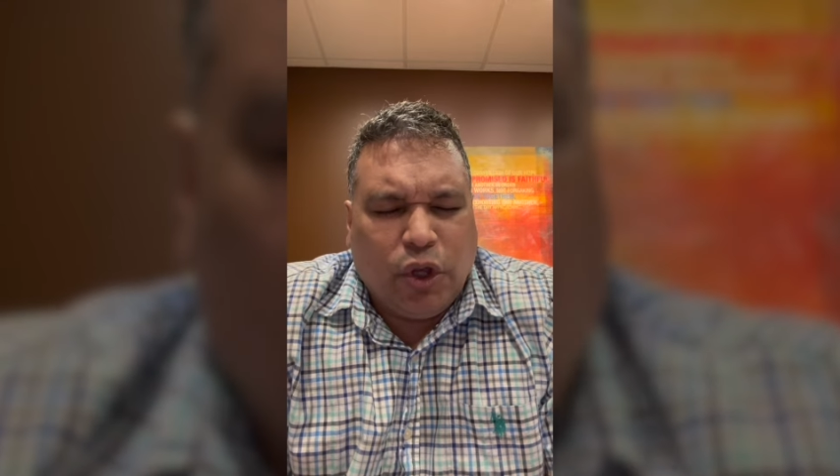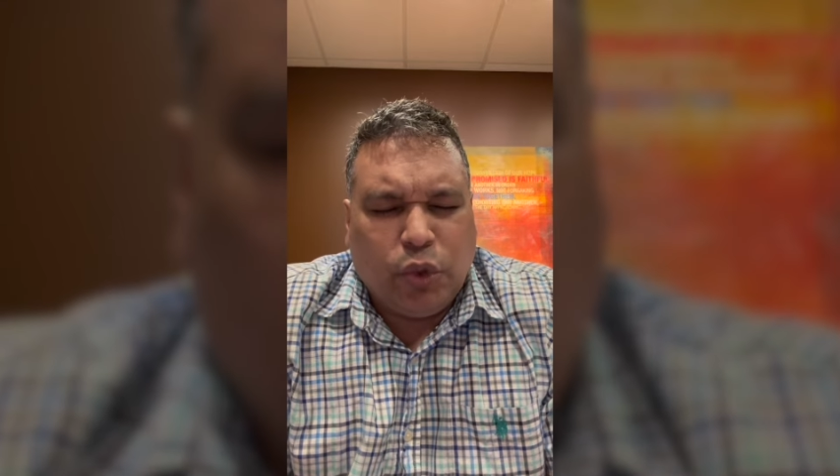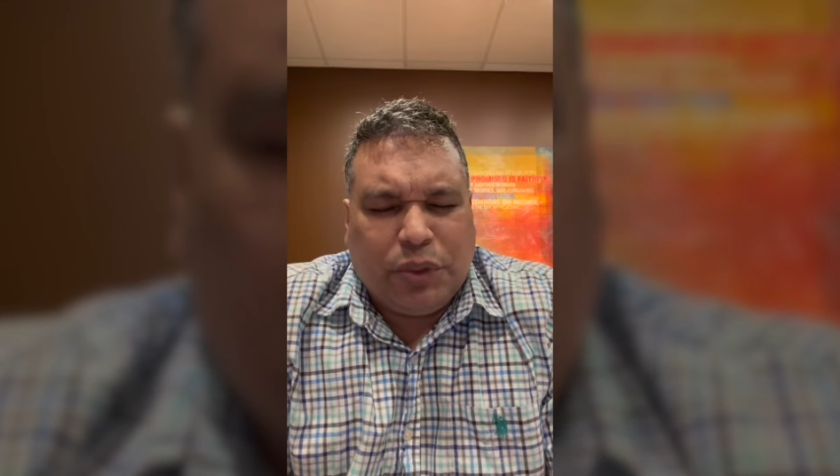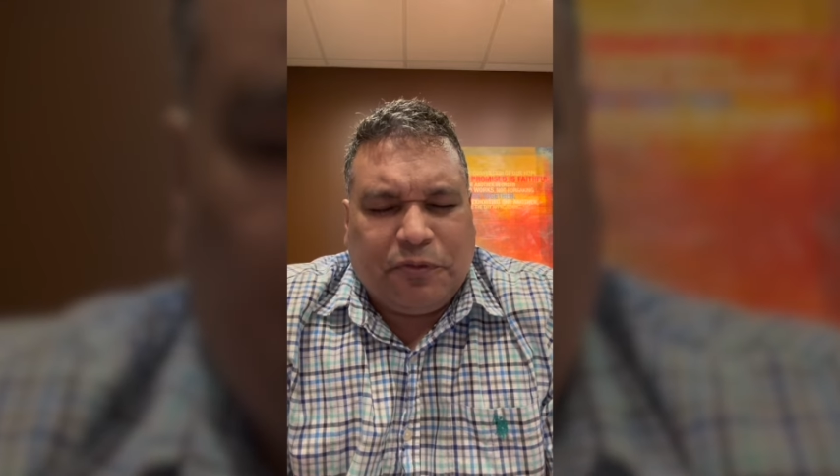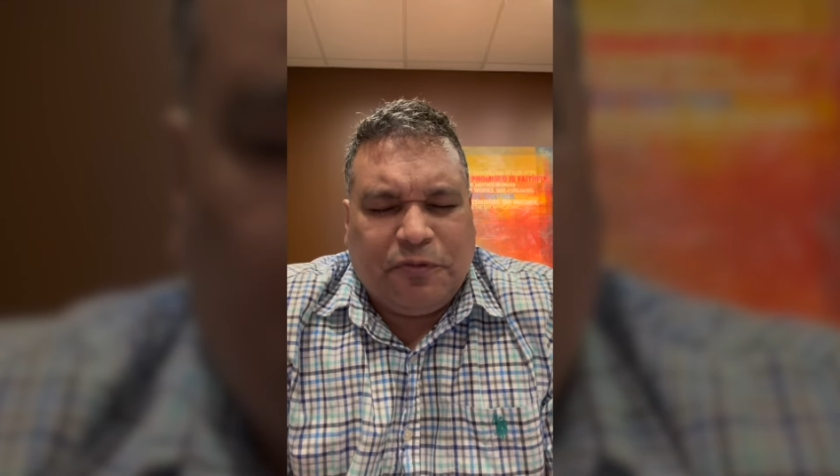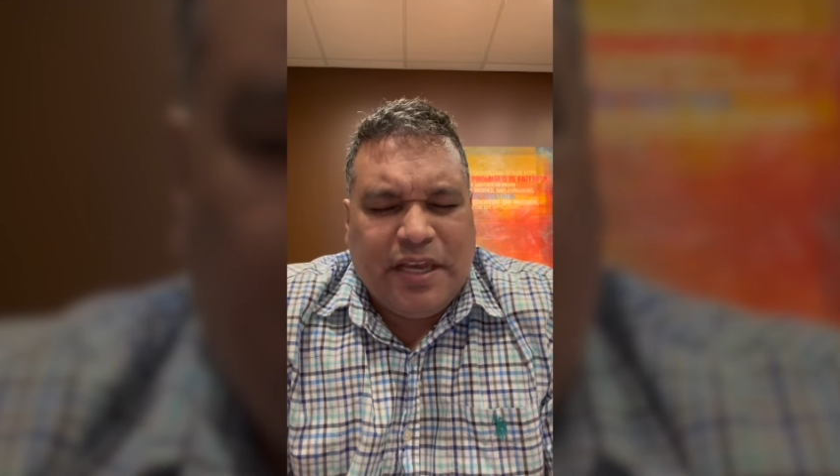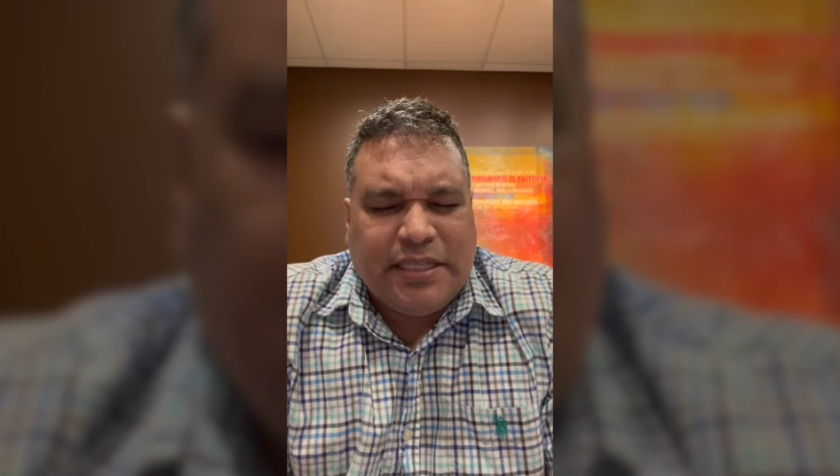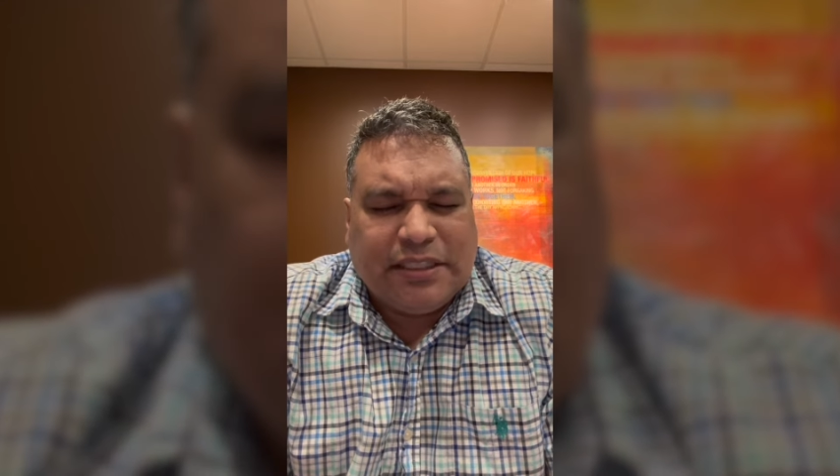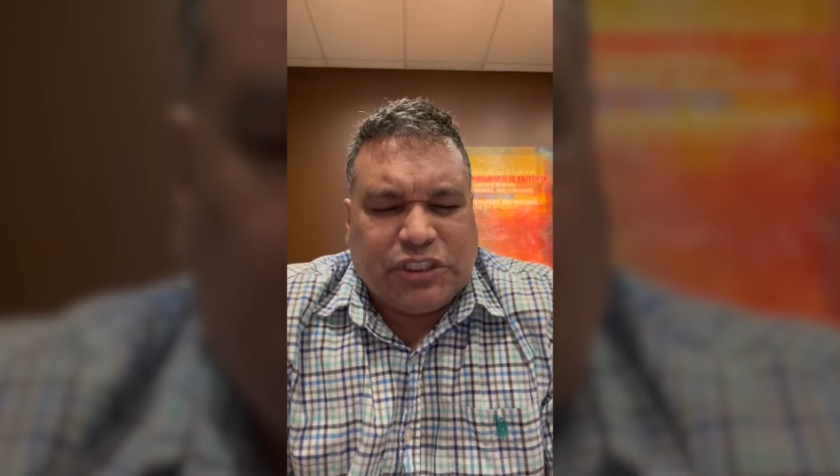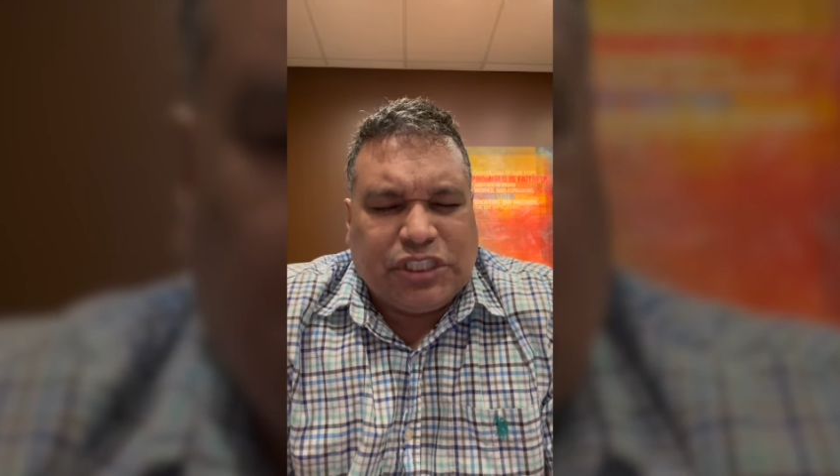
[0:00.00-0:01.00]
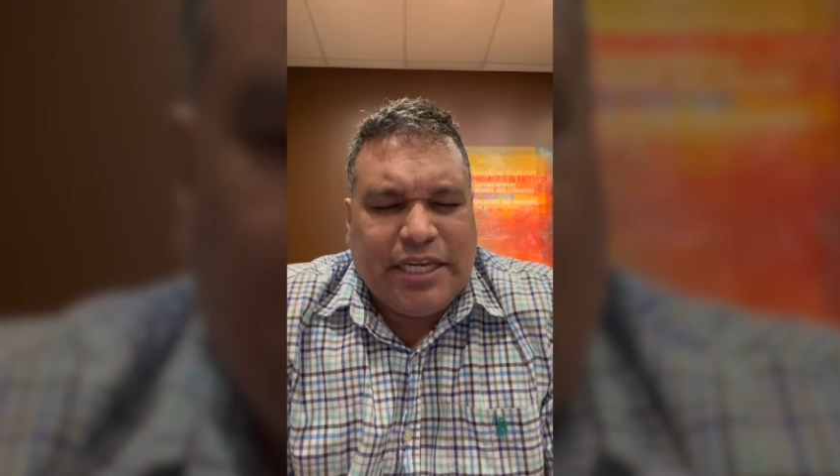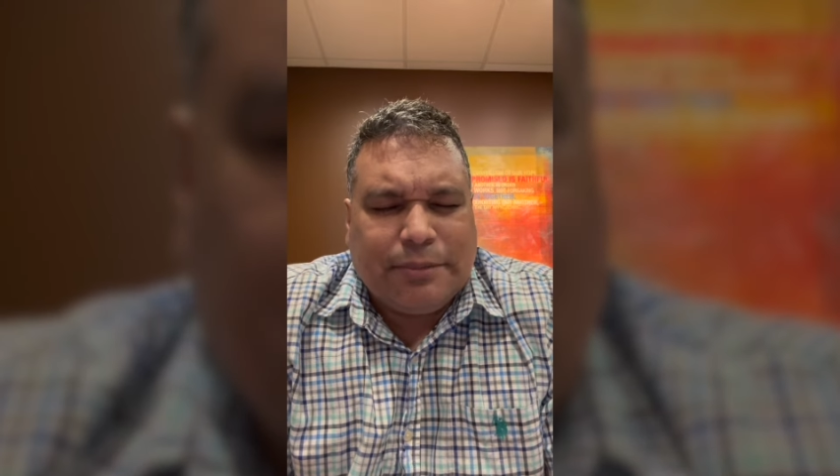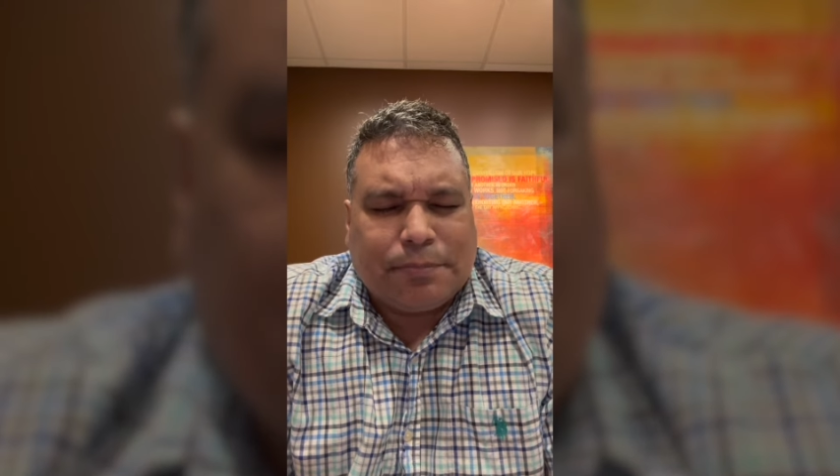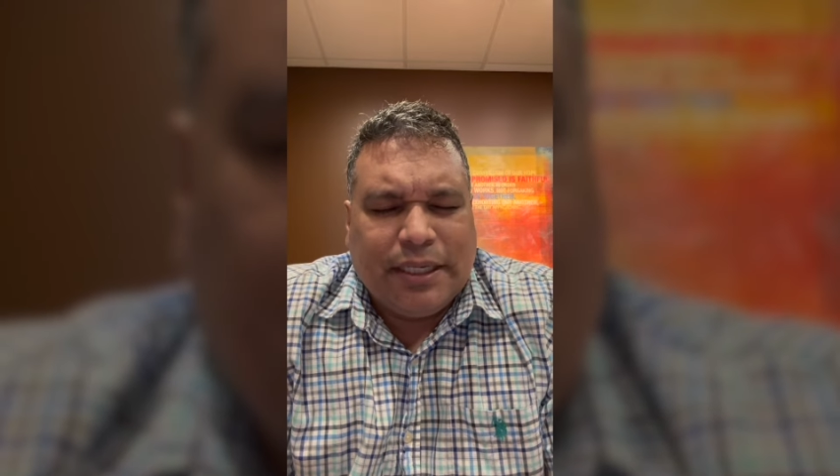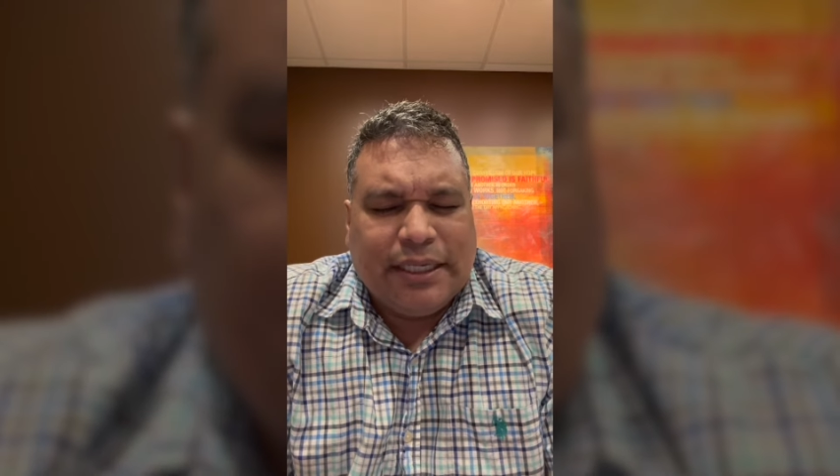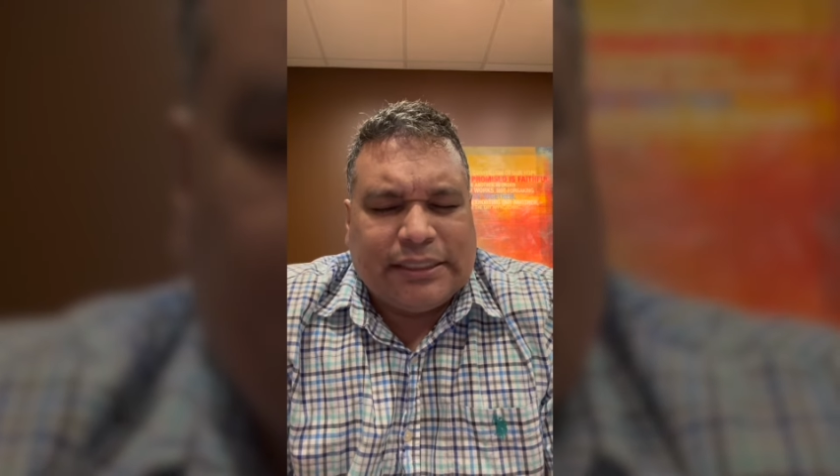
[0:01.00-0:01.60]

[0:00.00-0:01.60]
who would feed the sheep,